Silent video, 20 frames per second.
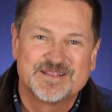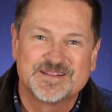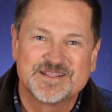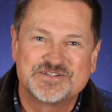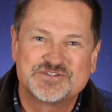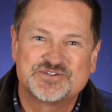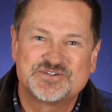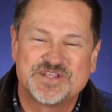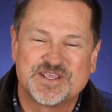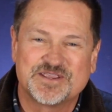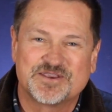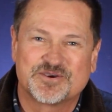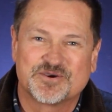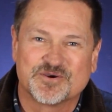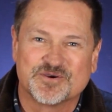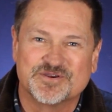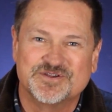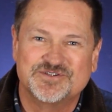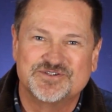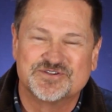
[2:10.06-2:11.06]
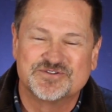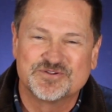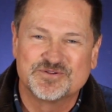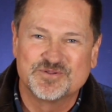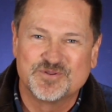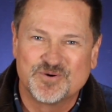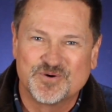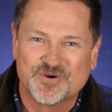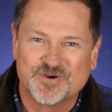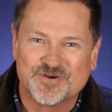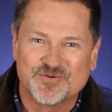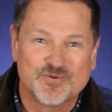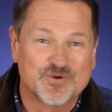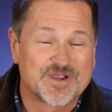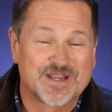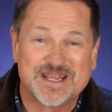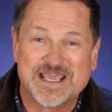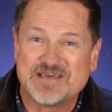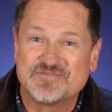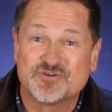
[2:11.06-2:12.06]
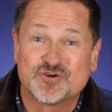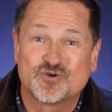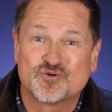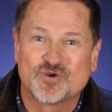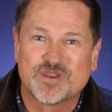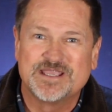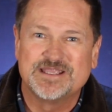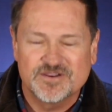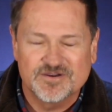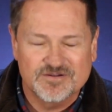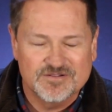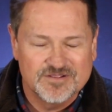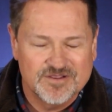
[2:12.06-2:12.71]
Let's take courage in the Lord. We're going to have a great year.